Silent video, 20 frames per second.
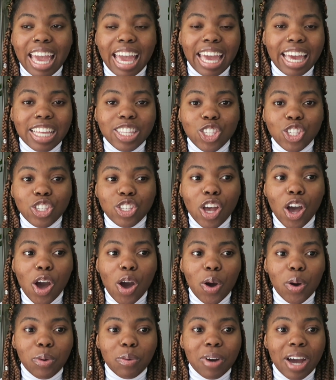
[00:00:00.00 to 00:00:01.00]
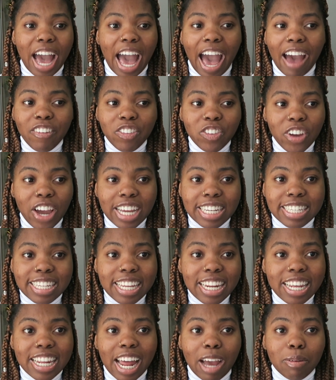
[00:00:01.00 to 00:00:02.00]
And so after I
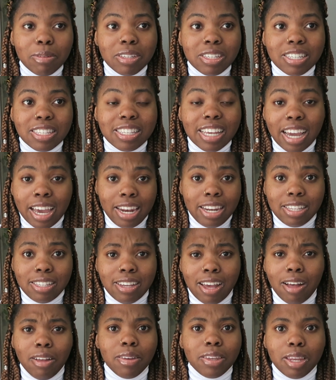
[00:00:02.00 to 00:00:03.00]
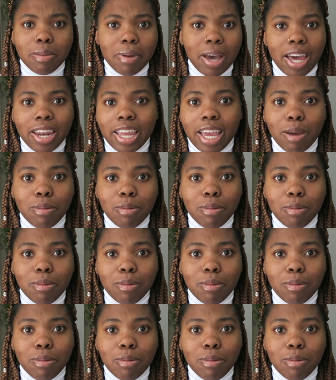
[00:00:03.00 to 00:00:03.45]
did it, I was just like, I didn't tell anybody.